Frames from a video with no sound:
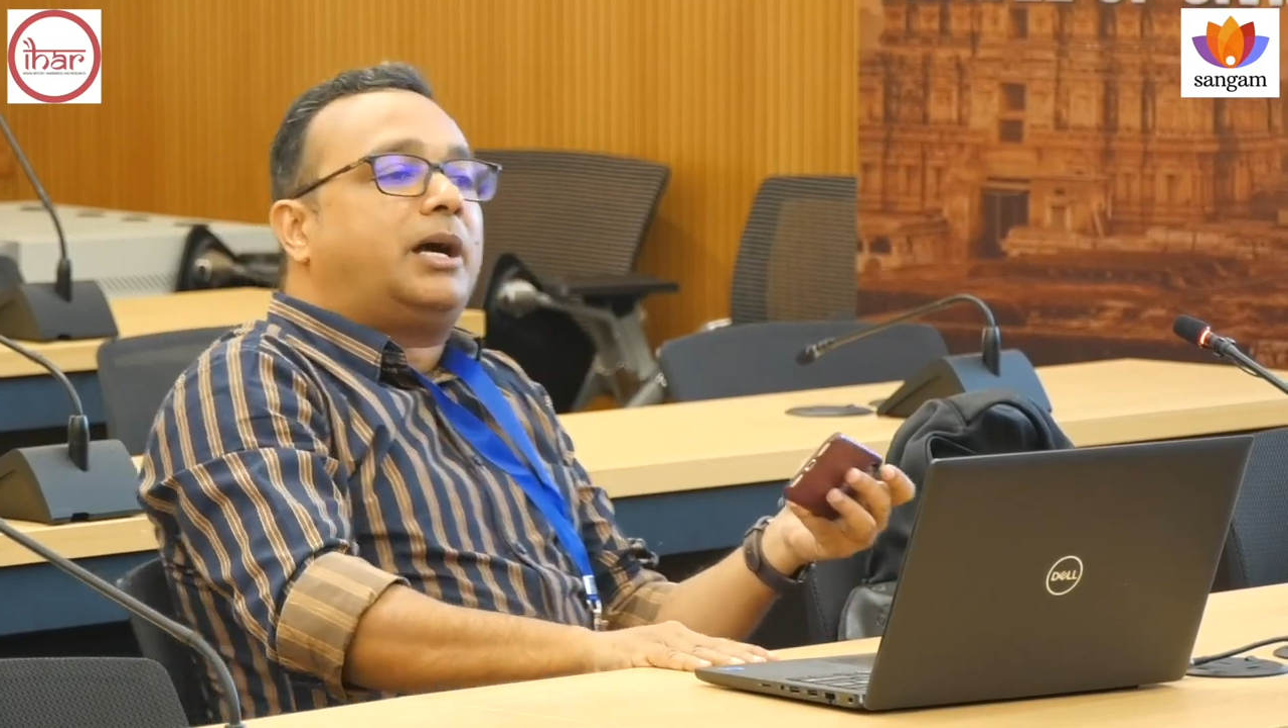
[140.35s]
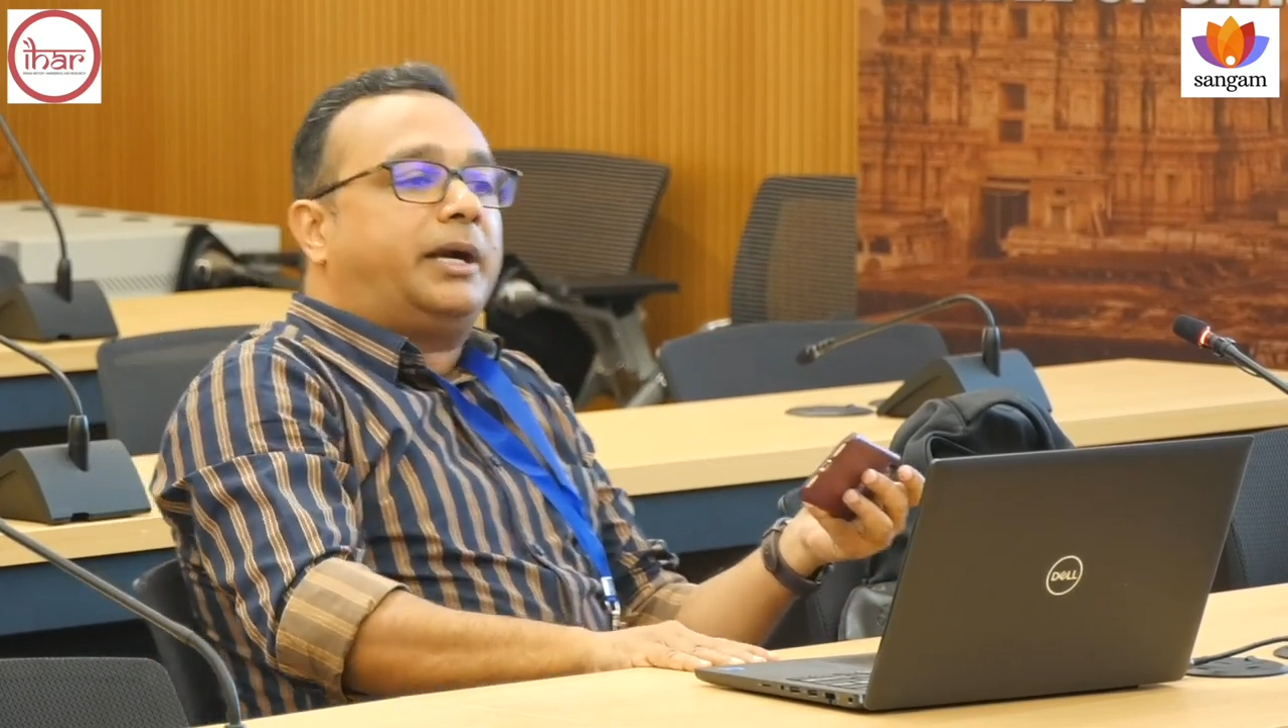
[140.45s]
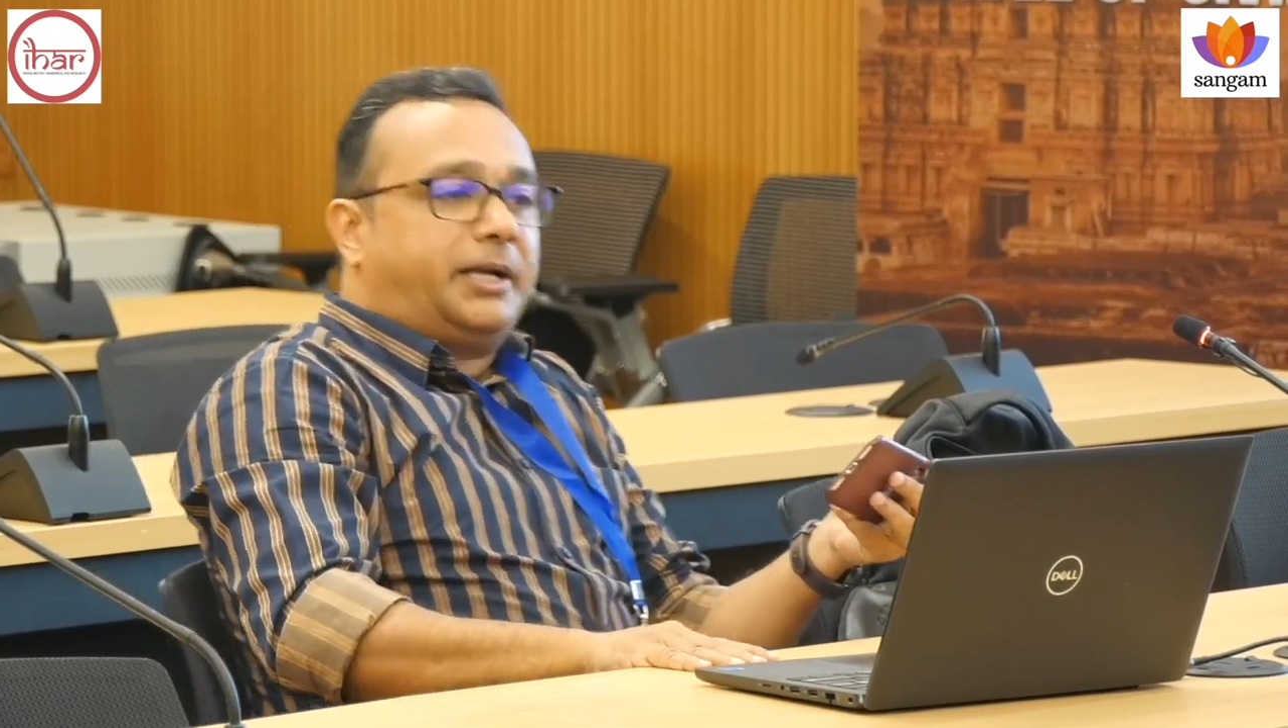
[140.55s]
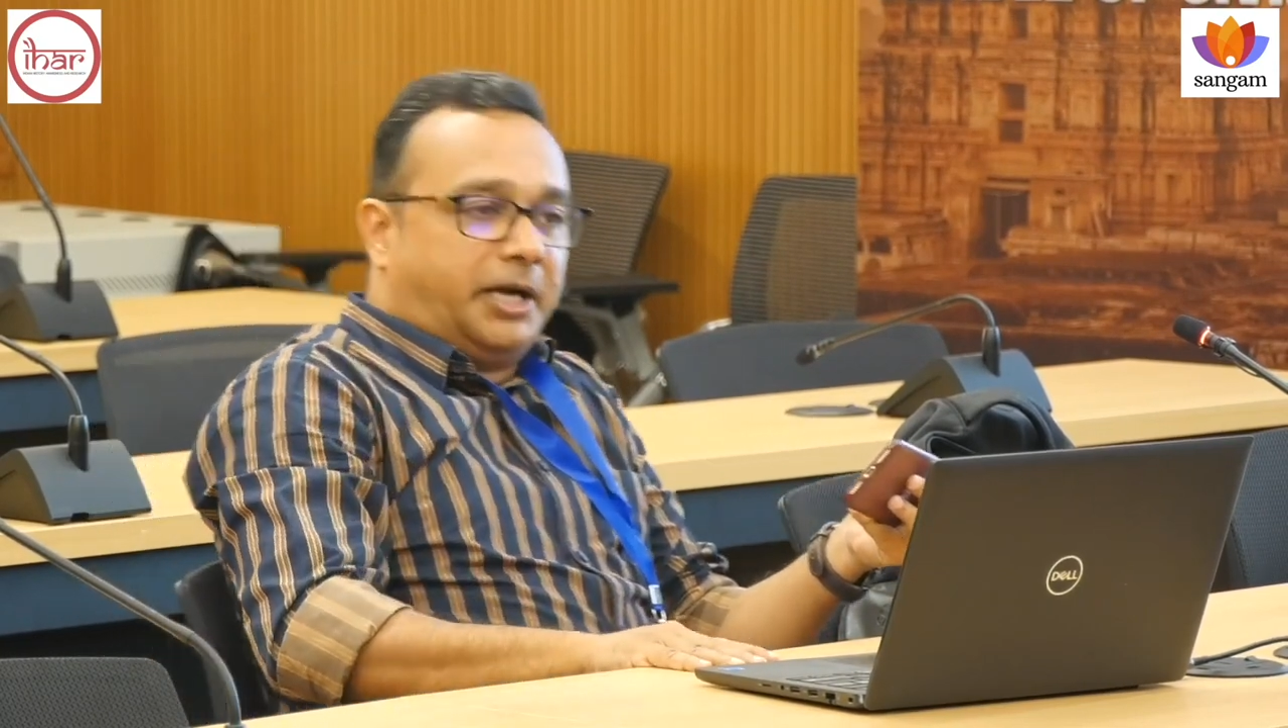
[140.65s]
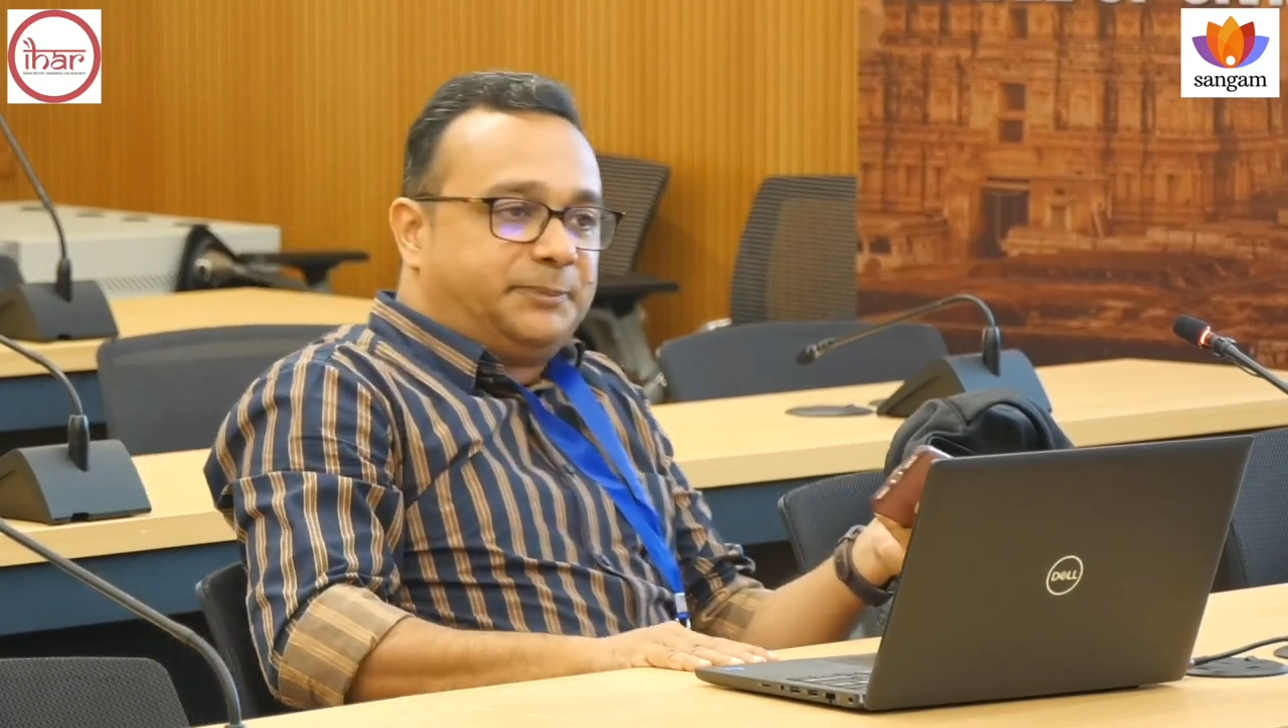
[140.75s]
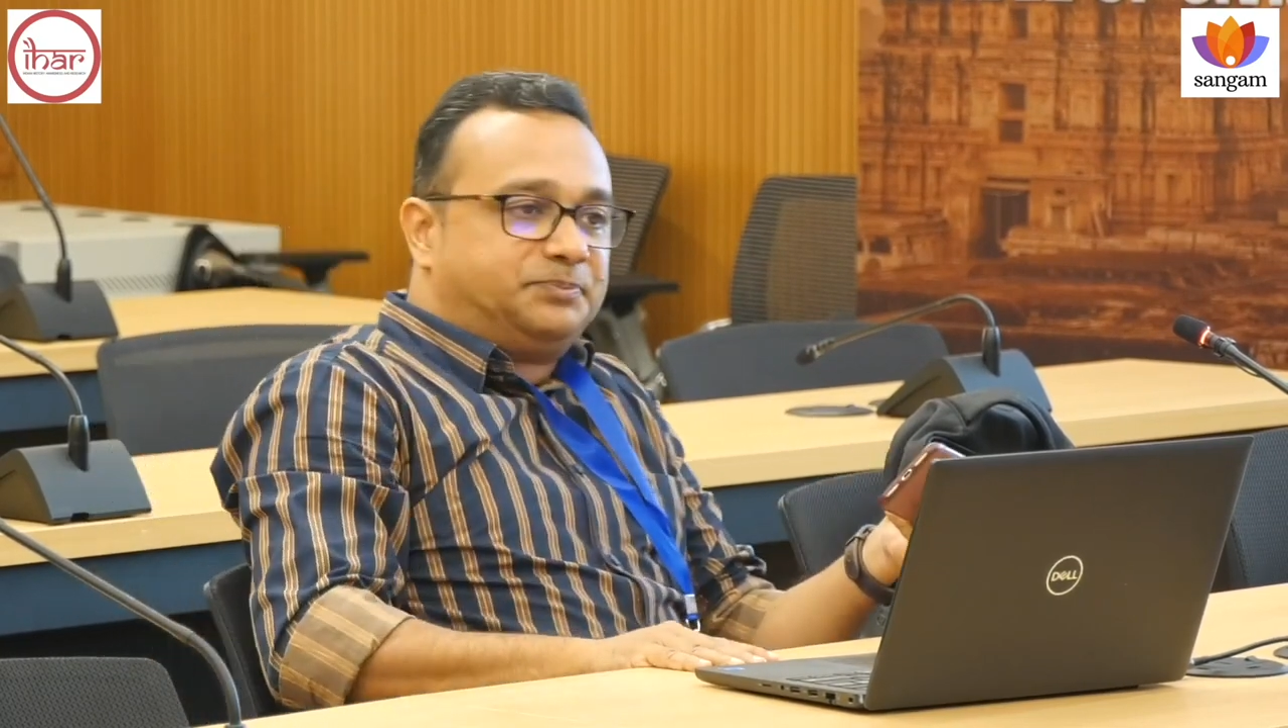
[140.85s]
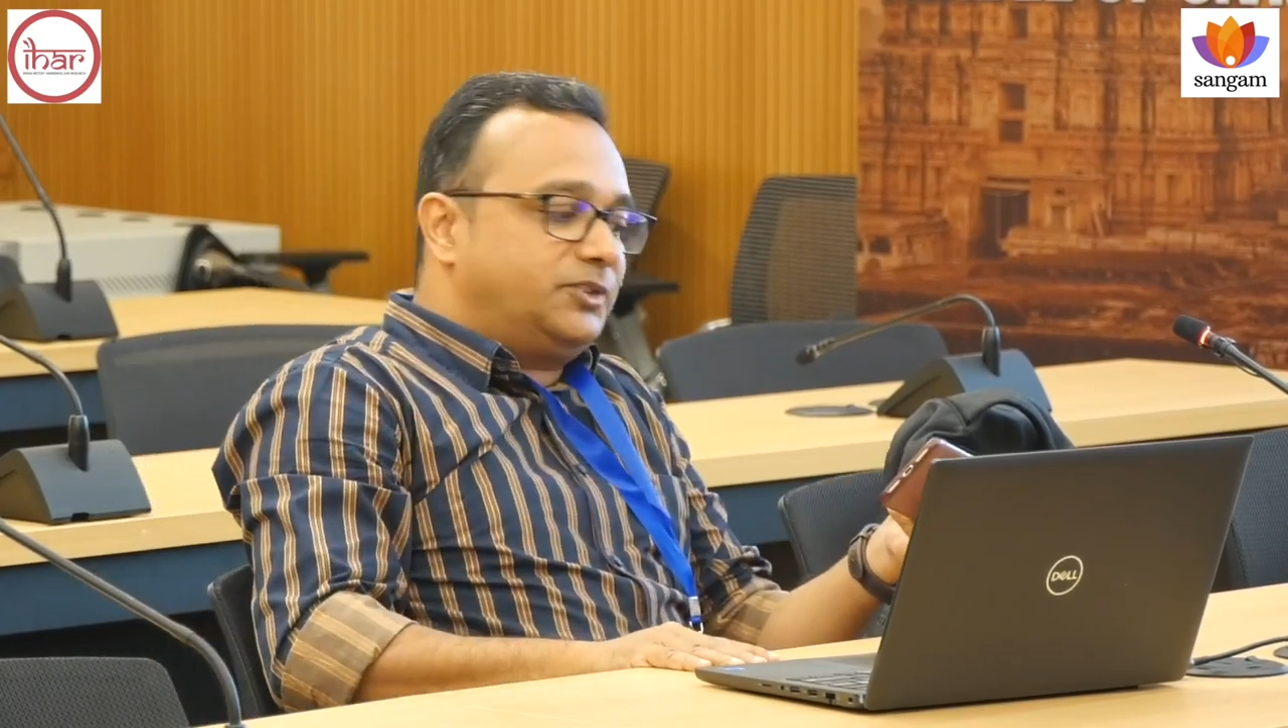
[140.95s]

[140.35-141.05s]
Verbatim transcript: kantha.